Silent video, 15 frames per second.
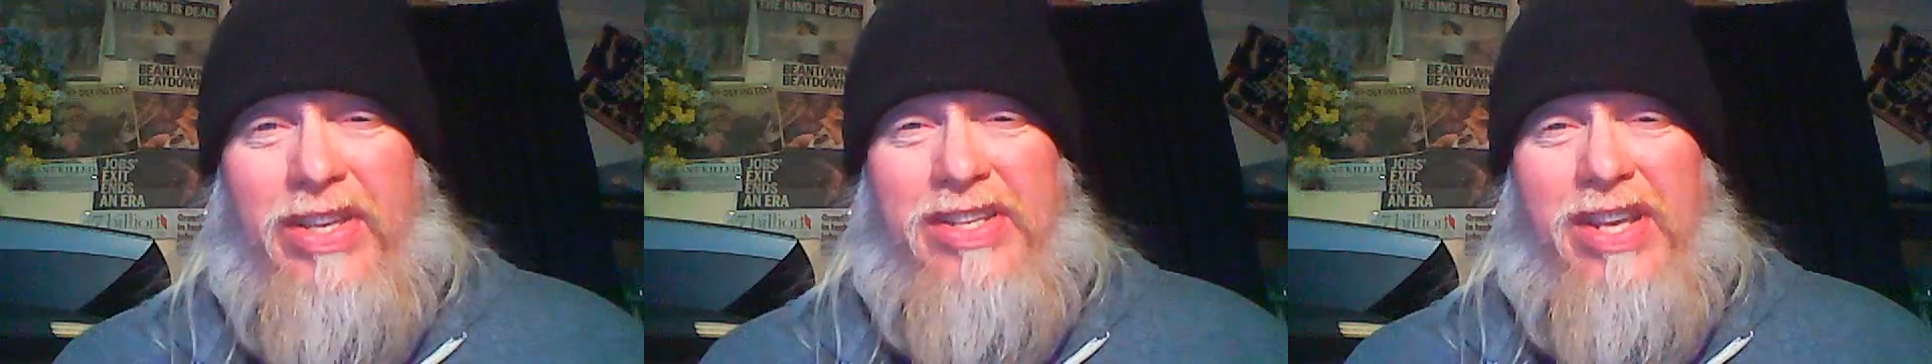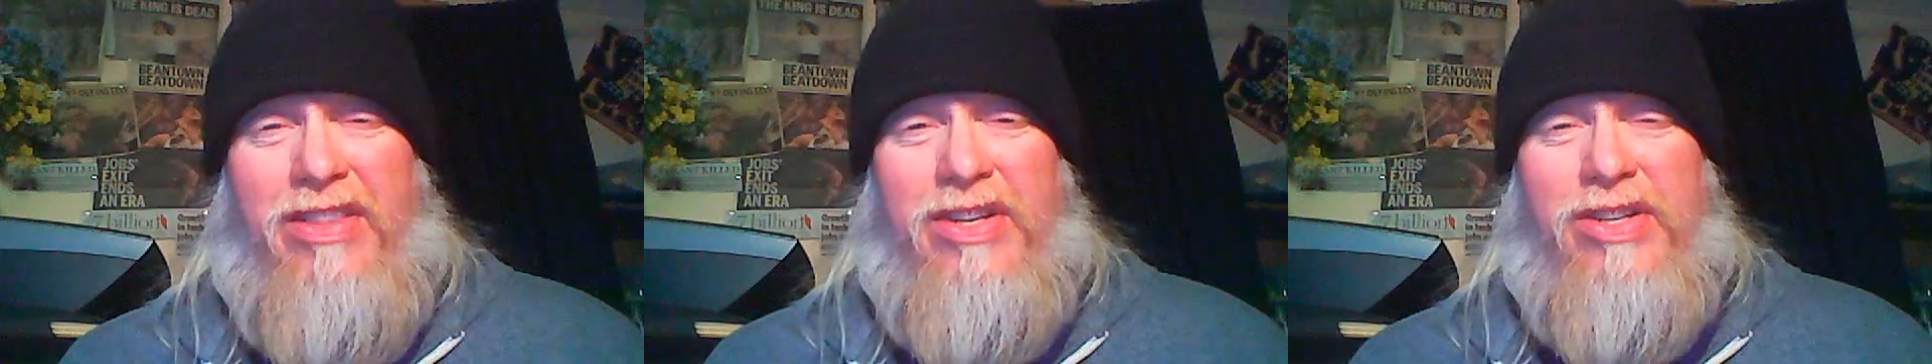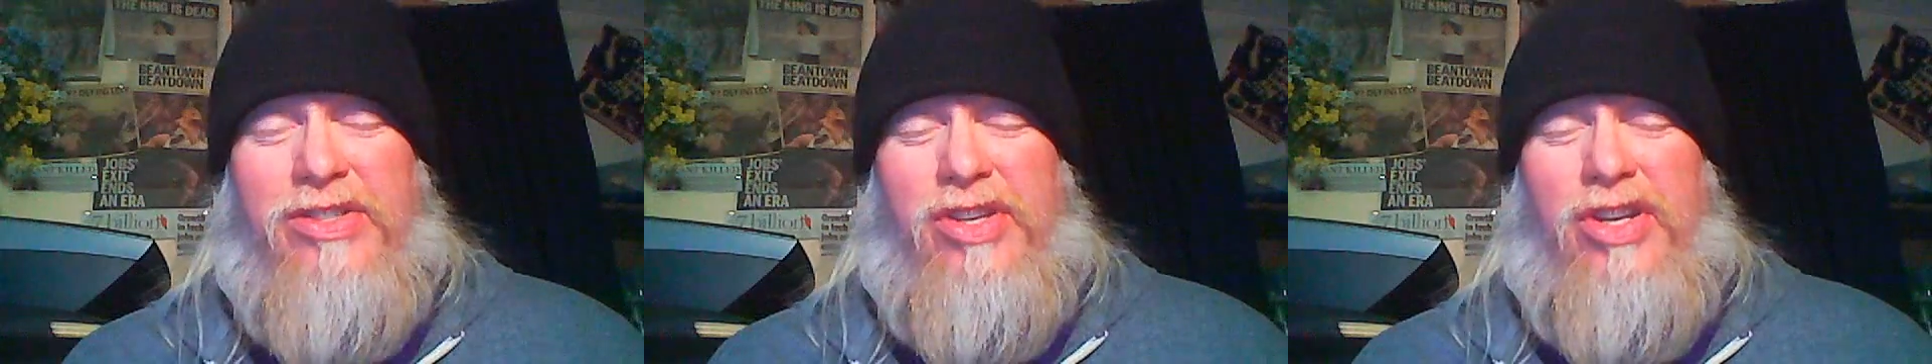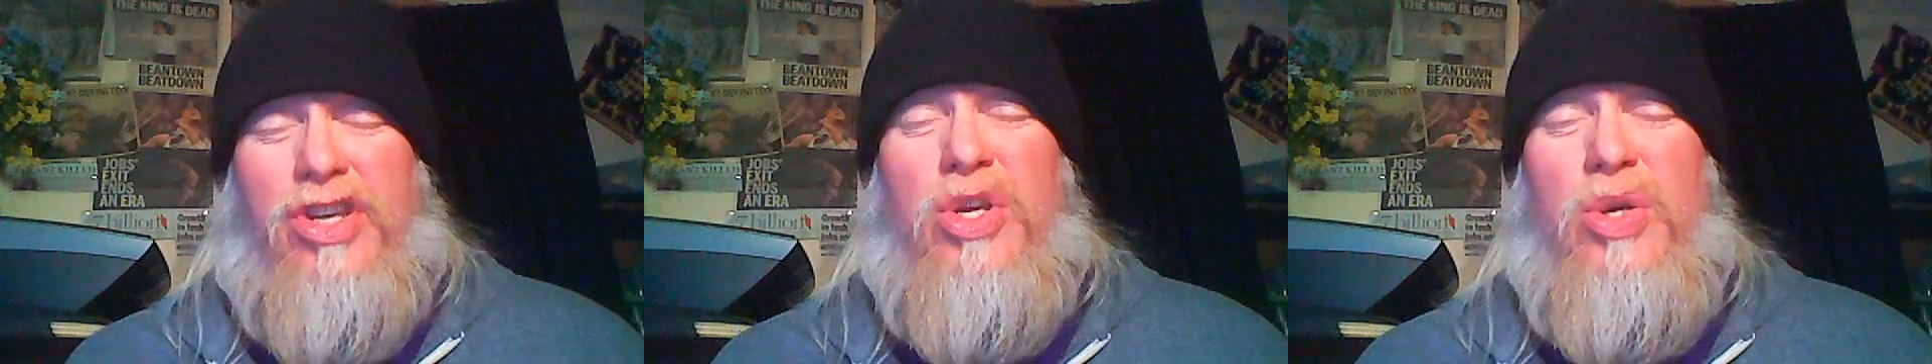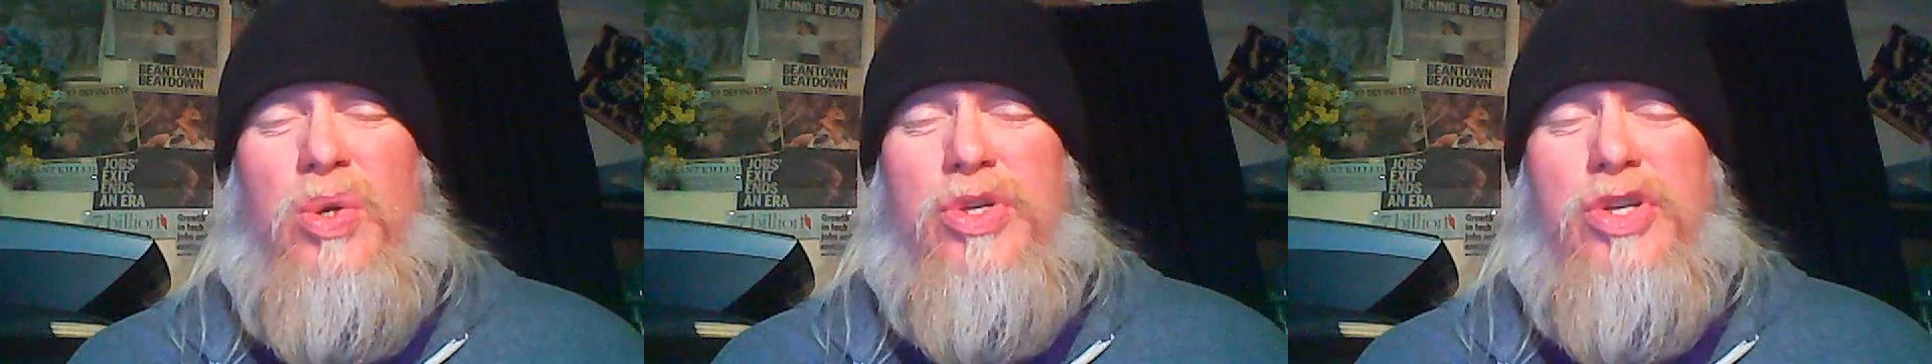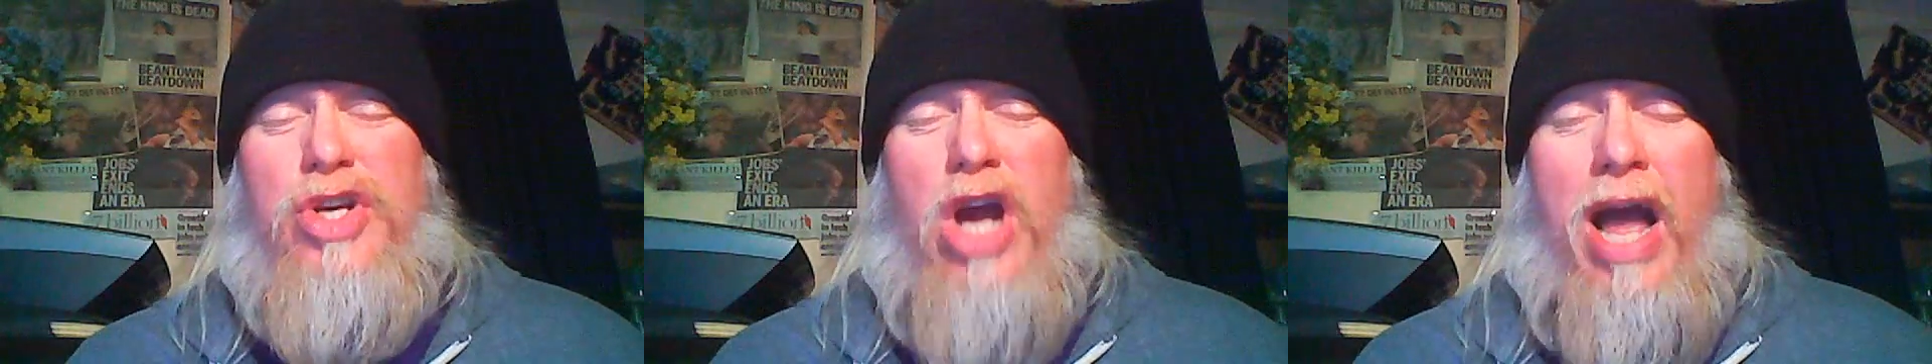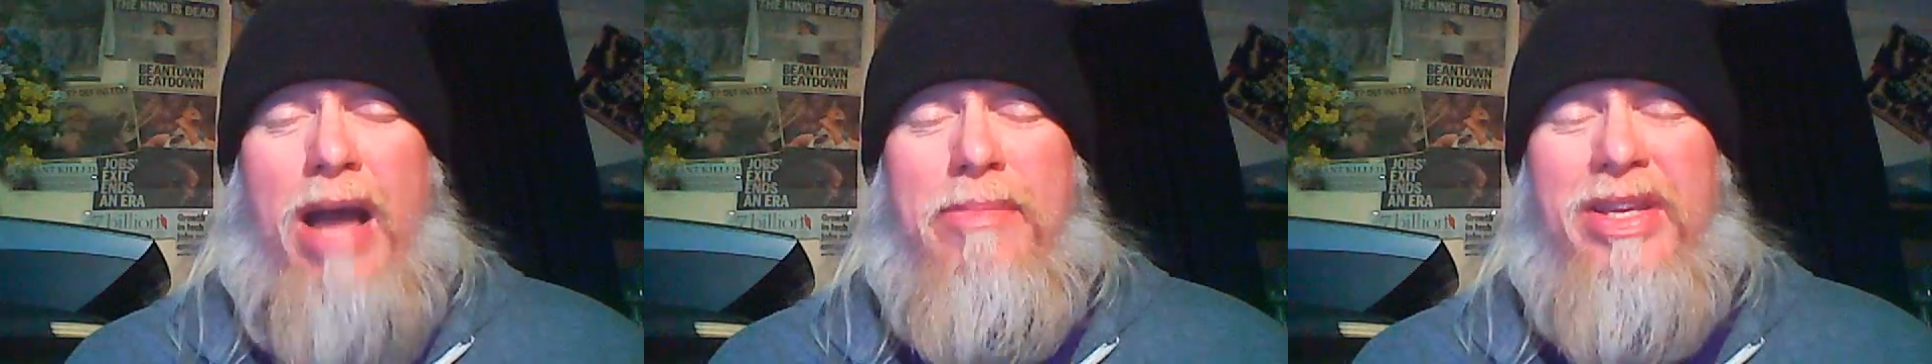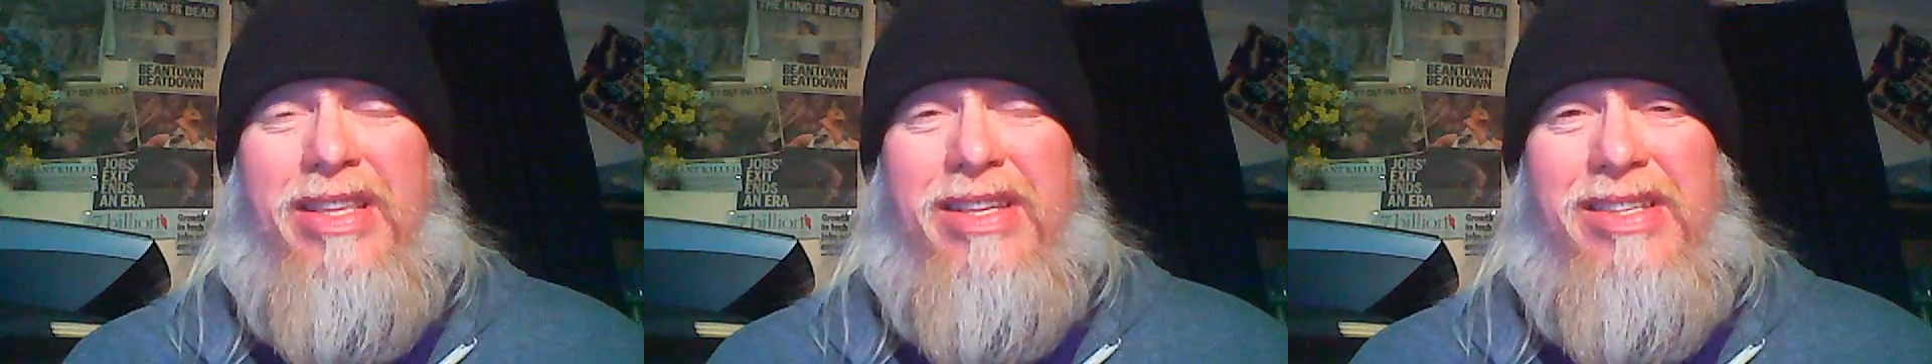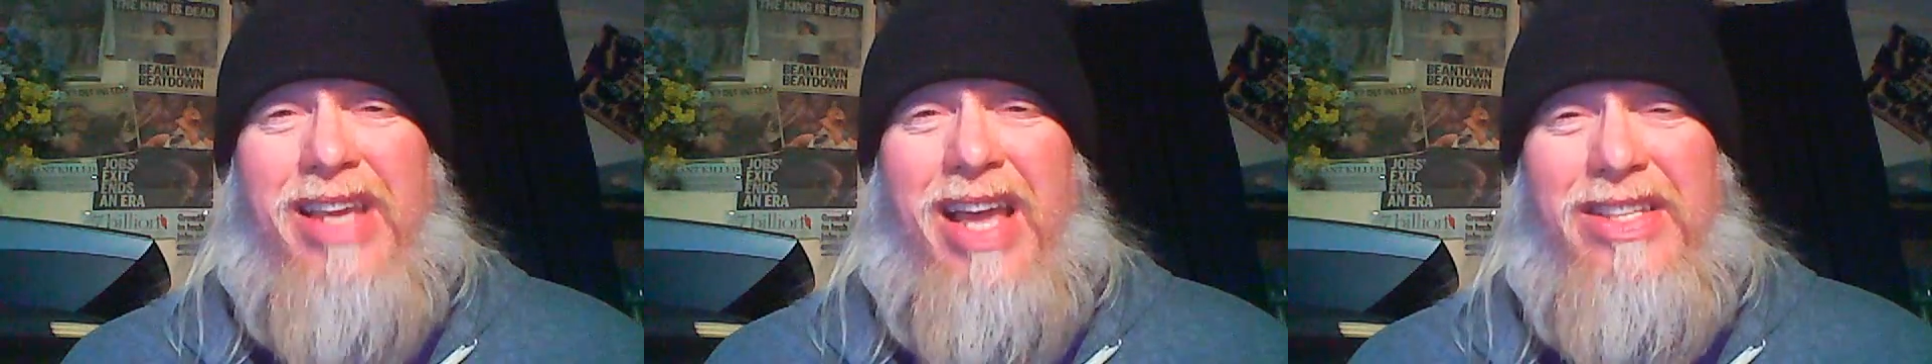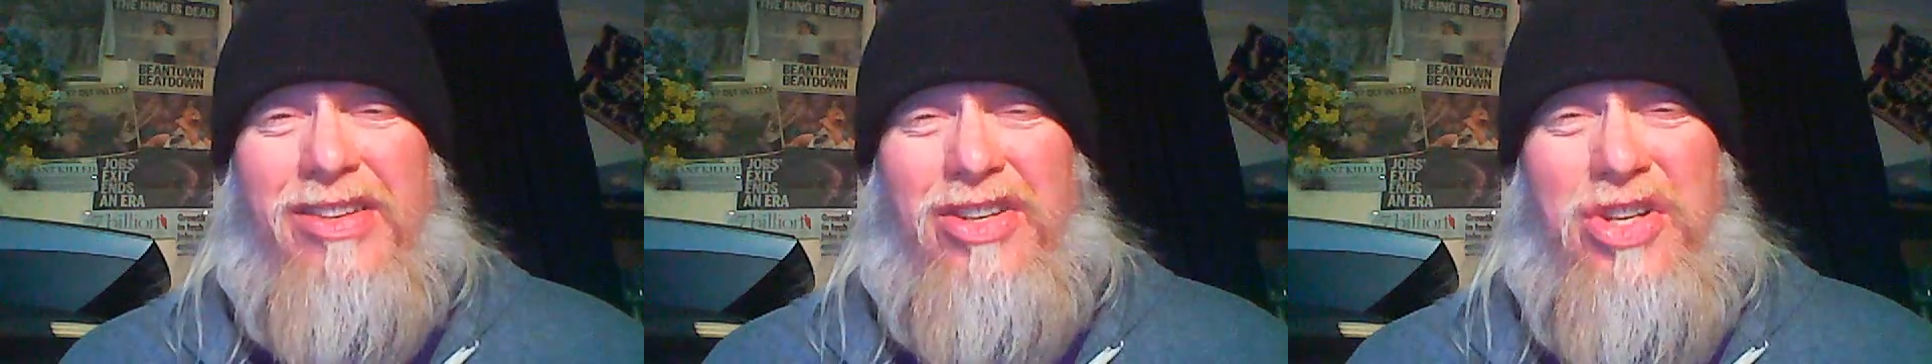and they said there's a huge comet the
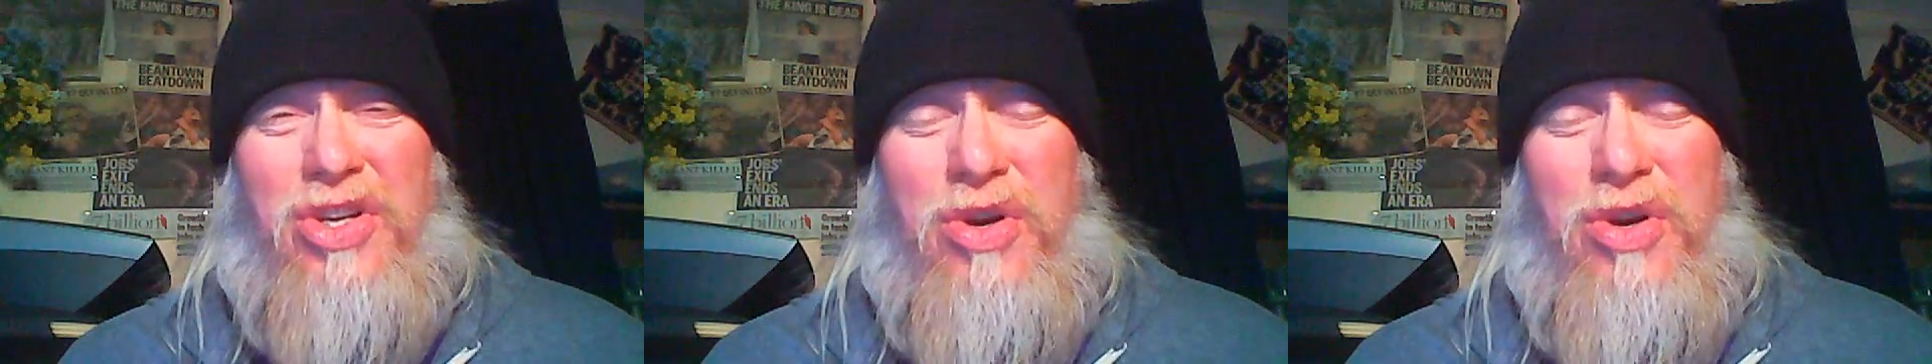size of